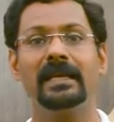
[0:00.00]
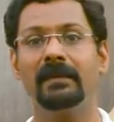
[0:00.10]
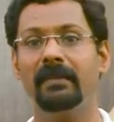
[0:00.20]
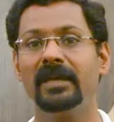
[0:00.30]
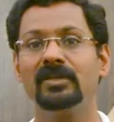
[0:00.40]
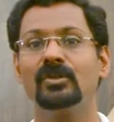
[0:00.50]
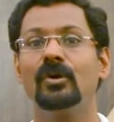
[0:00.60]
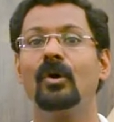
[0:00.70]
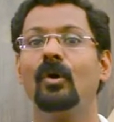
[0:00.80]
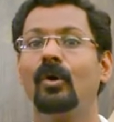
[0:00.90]
image,
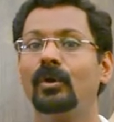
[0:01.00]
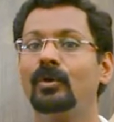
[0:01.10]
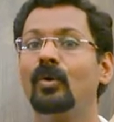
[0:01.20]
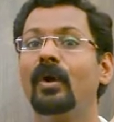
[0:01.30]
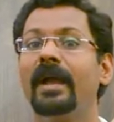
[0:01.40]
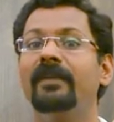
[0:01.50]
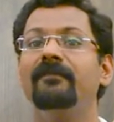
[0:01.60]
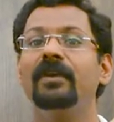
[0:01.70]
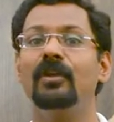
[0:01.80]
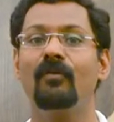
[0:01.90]
audio
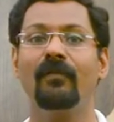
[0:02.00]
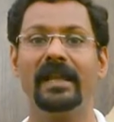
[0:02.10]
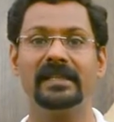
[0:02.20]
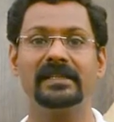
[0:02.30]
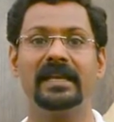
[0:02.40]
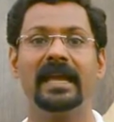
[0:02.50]
and video files.